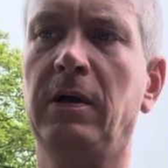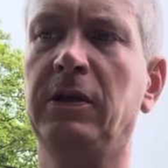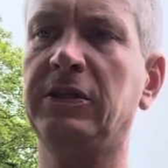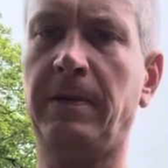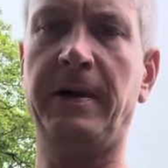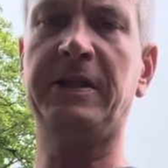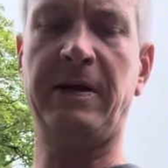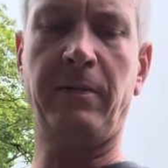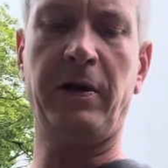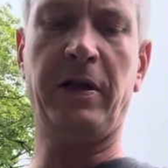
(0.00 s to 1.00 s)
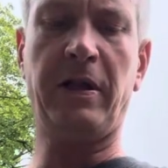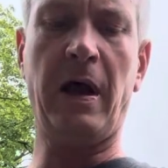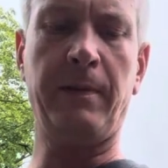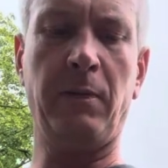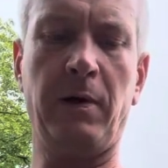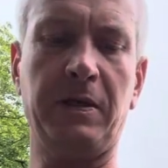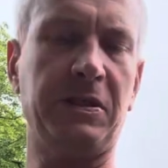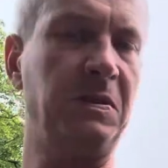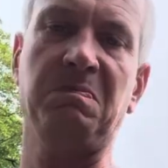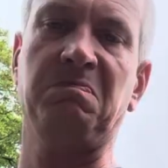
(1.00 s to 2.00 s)
someone had sent one to Tommy once.
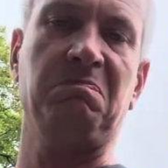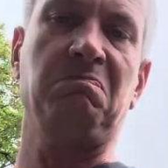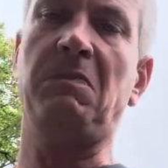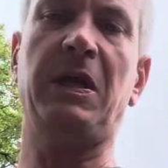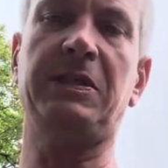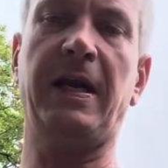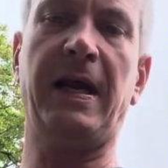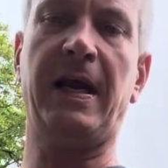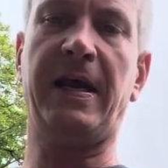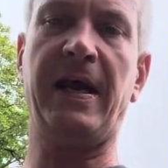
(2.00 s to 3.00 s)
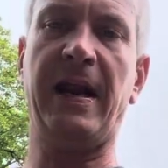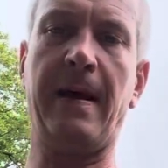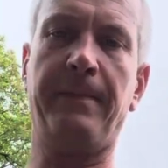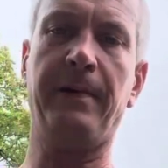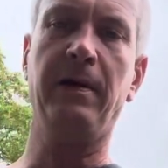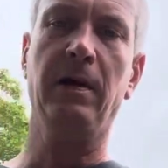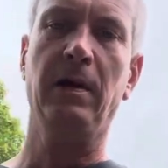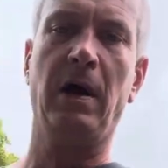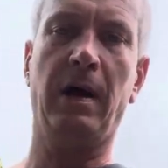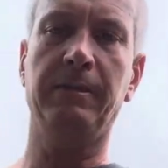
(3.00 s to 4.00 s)
Not saying that can't happen.
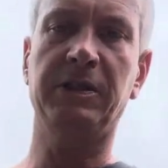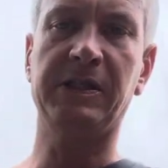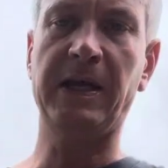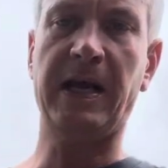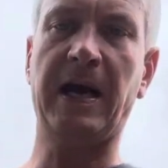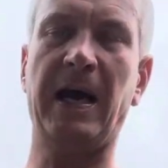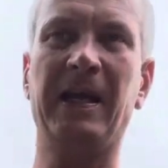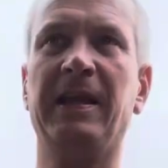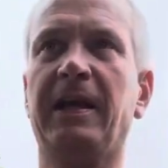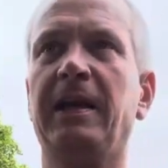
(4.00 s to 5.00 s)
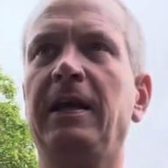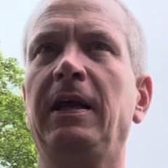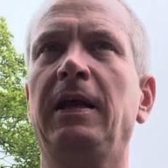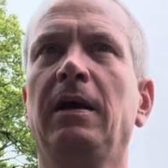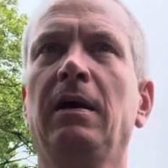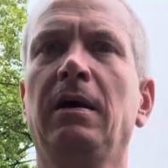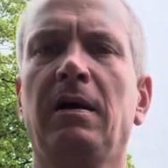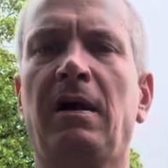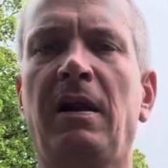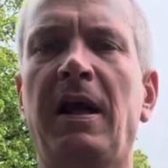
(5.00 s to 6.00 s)
I'm just saying I think in the
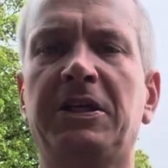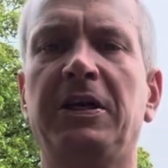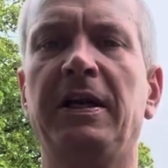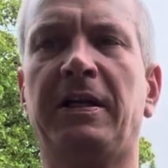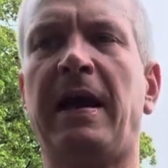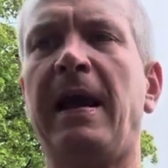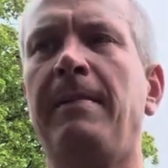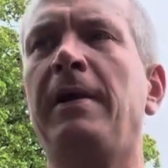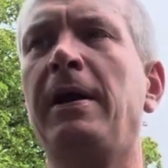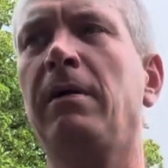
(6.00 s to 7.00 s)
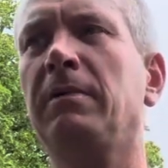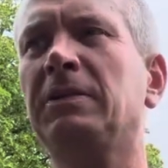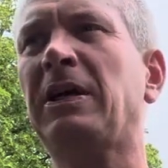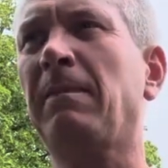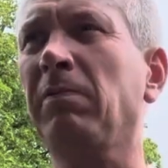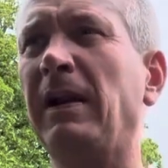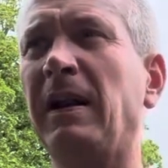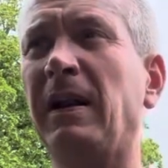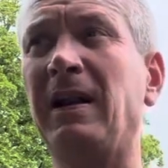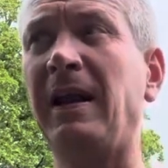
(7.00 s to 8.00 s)
collection that came here, which I
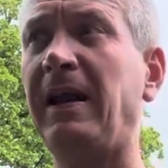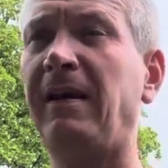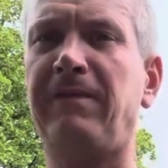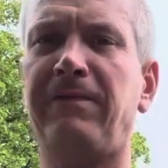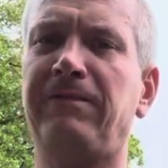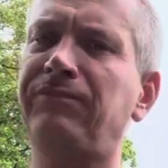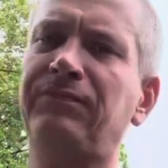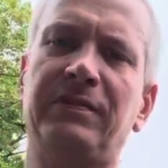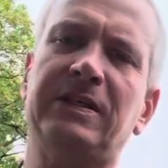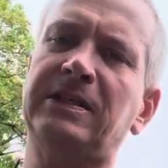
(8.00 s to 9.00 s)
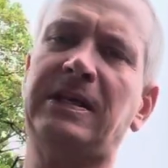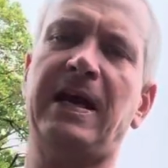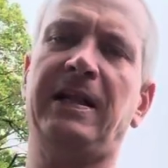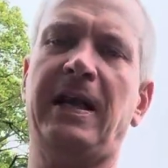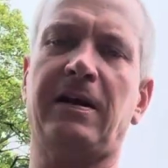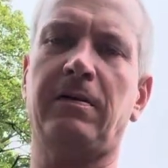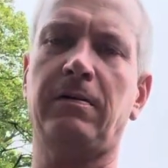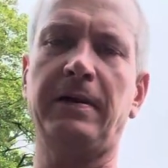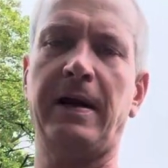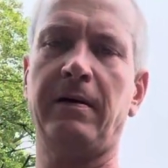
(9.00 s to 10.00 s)
believe, this is getting technical
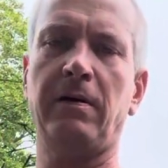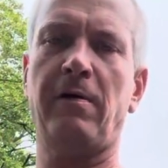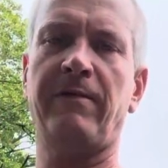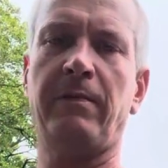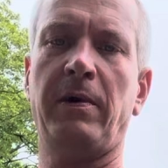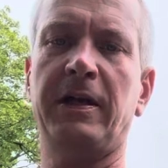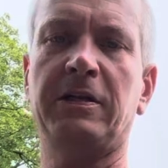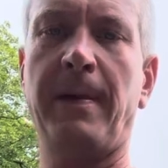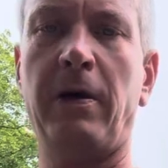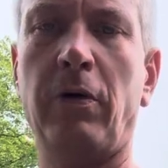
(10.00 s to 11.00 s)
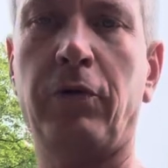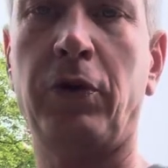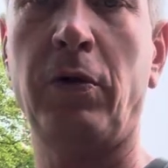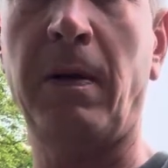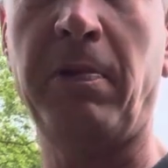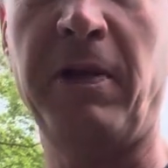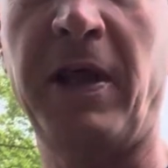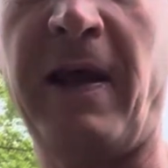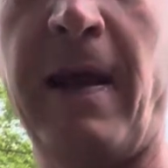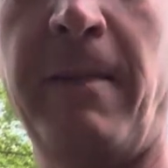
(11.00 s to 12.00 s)
now. I don't know if I'm right. It's about '02, I believe they came